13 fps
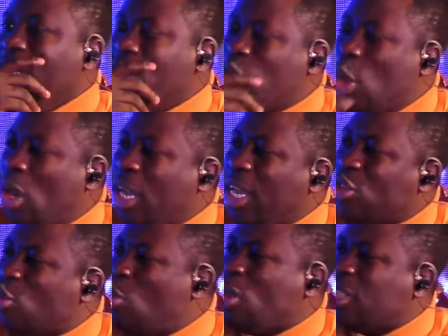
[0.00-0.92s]
So
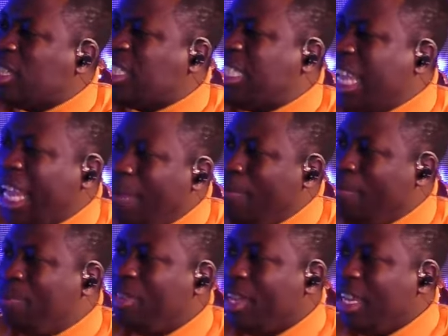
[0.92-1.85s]
it was
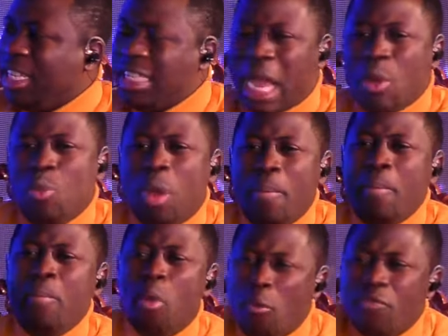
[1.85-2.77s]
them that were
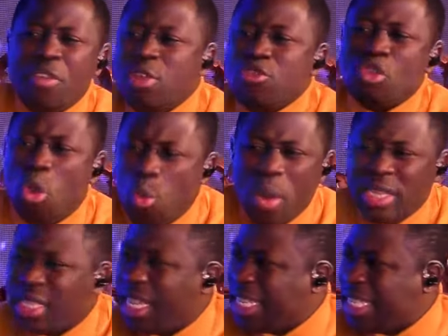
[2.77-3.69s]
moving
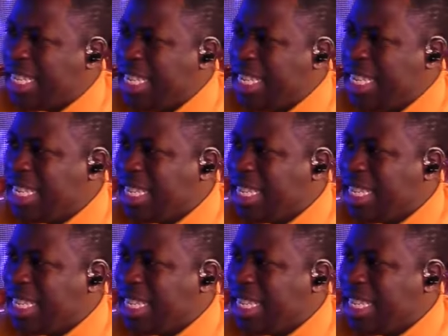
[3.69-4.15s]
towards the season.